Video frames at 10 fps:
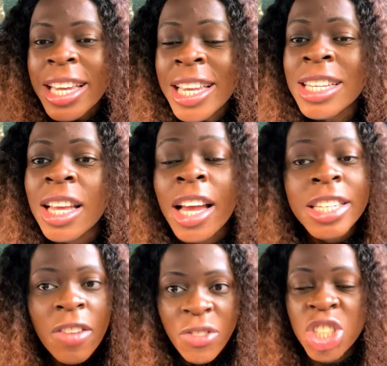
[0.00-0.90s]
in
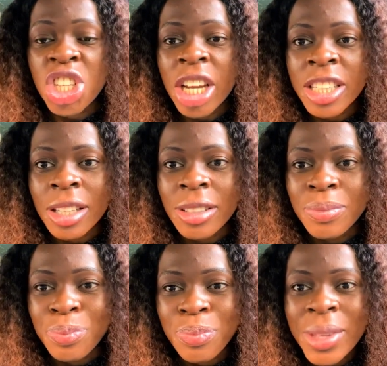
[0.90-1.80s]
their vagina.
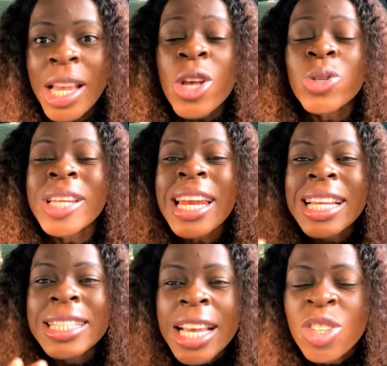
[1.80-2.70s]
So then
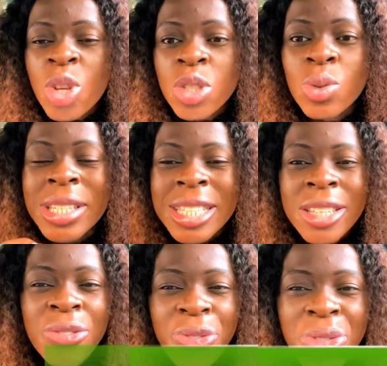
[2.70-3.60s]
that takes us to the
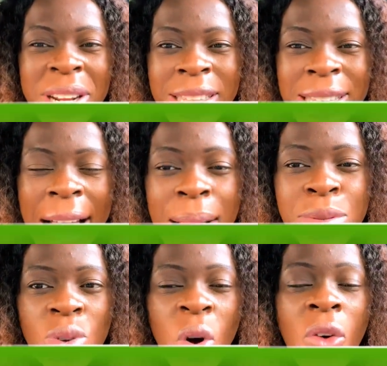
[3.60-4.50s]
different
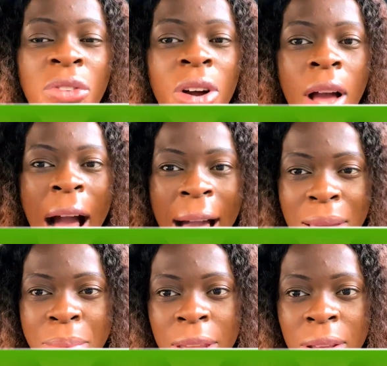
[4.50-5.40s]
types of
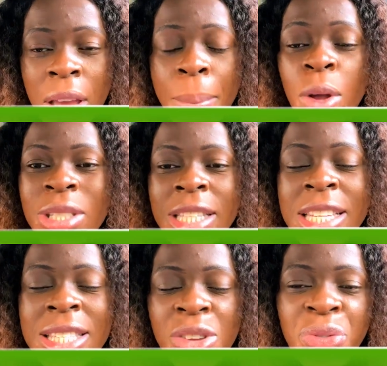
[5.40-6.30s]
hymen, because
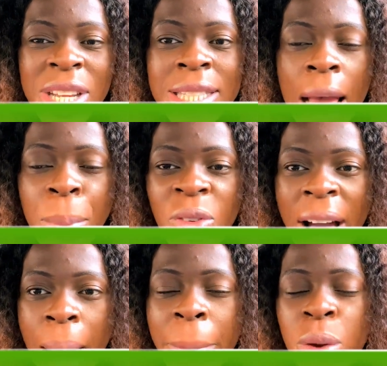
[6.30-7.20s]
this different type of
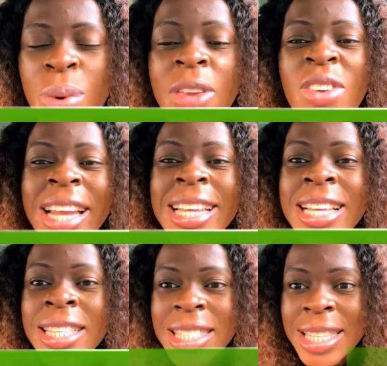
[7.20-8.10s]
hymen will give you an
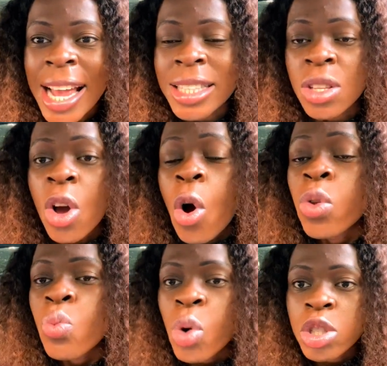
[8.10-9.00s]
insight
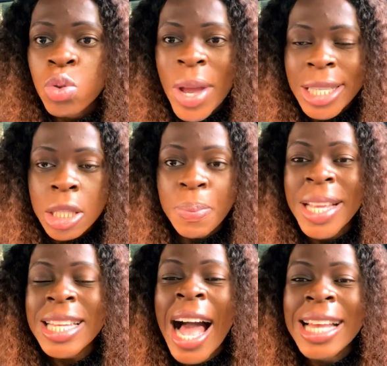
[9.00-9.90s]
on what to
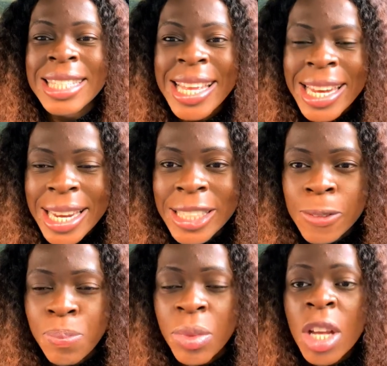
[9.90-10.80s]
expect as a
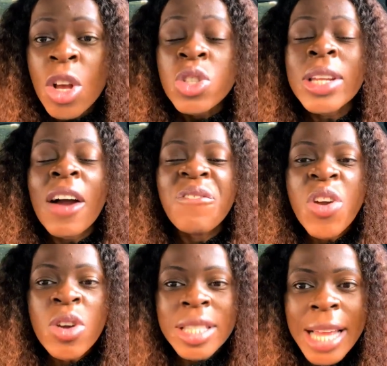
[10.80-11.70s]
lady. So there are
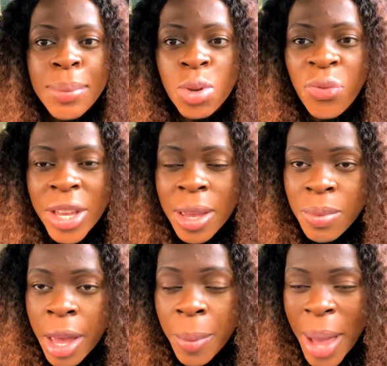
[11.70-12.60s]
various types of
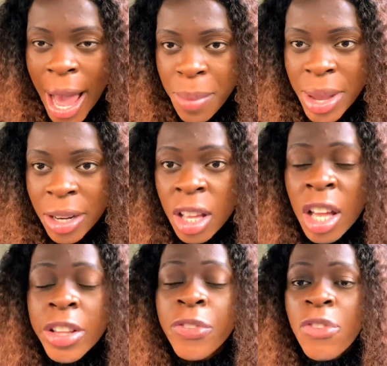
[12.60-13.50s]
hymen.
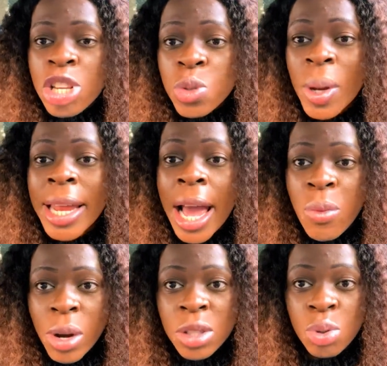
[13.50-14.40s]
The first one I
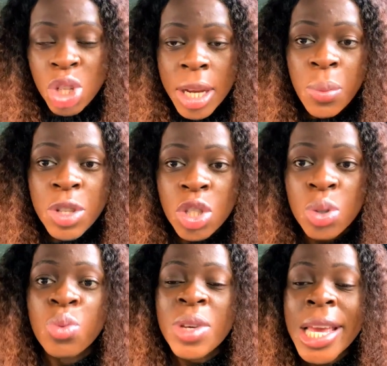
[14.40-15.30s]
want to share with
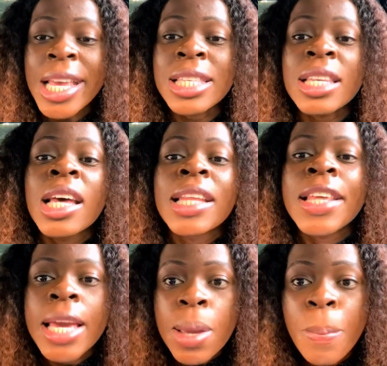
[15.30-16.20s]
you is
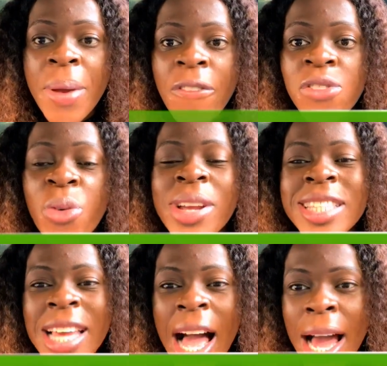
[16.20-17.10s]
the
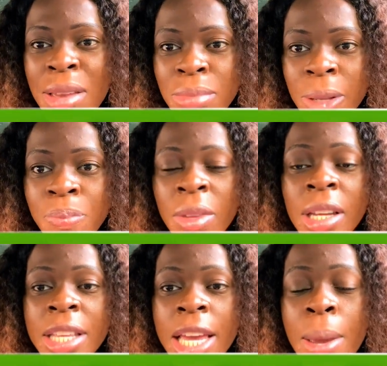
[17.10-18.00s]
imperforate hymen.
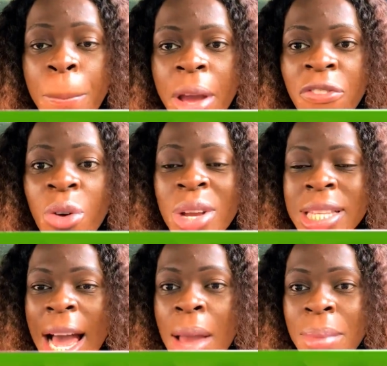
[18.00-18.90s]
The imperforate
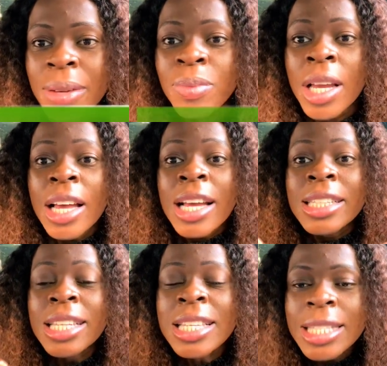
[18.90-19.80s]
hymen.
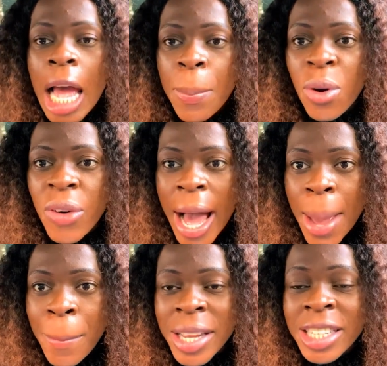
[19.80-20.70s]
This type of
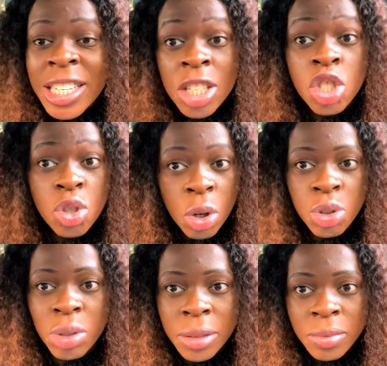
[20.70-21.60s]
hymen needs
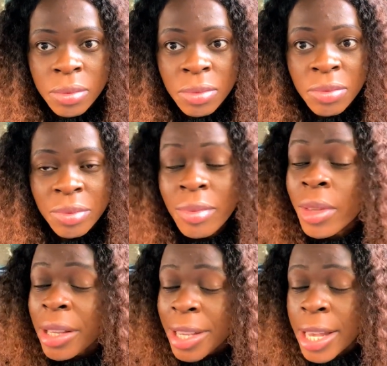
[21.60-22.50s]
surgery.
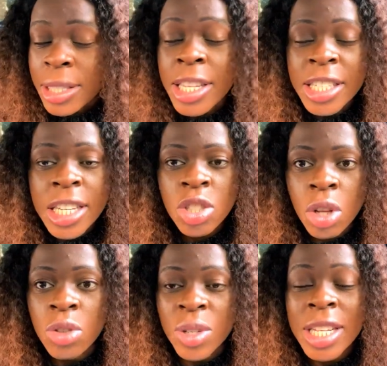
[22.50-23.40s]
Yes, it needs
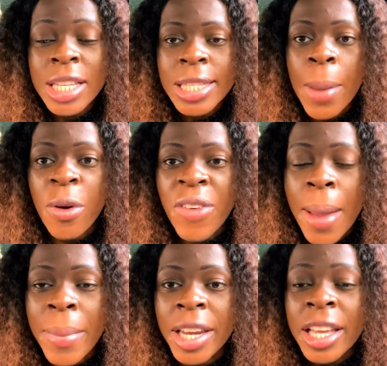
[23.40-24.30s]
surgery. In this type of
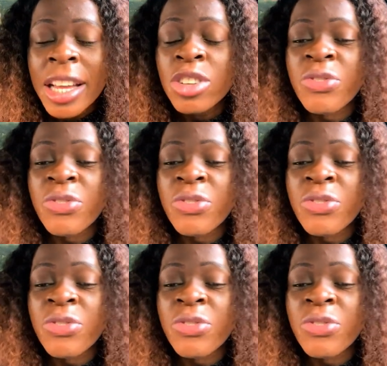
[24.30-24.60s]
hymen, the